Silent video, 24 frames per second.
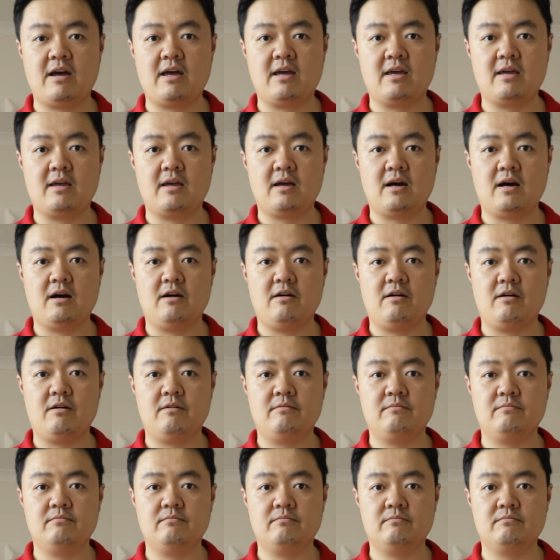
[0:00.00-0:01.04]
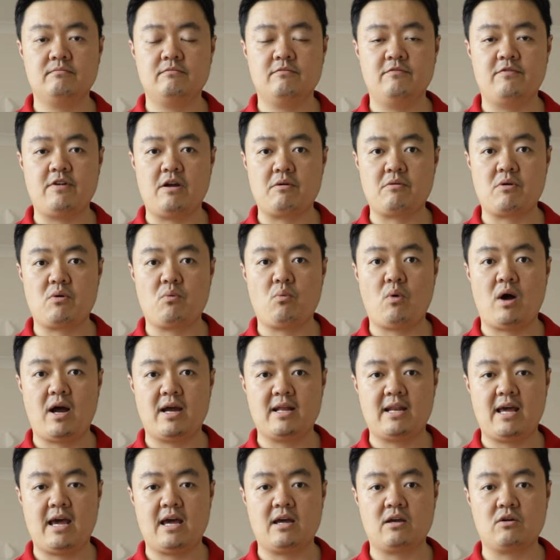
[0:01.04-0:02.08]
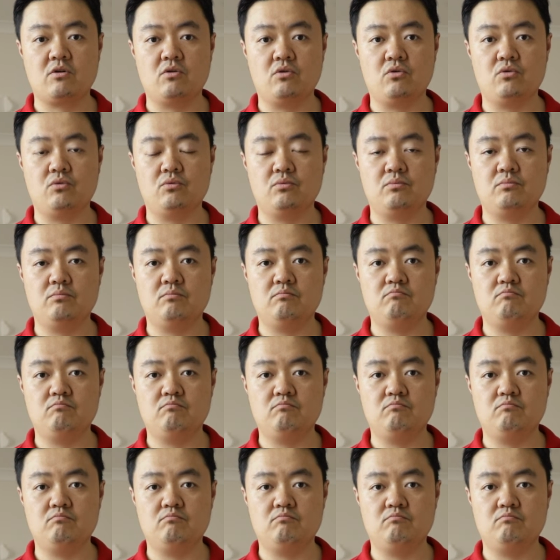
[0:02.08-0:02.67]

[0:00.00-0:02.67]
a very wide angle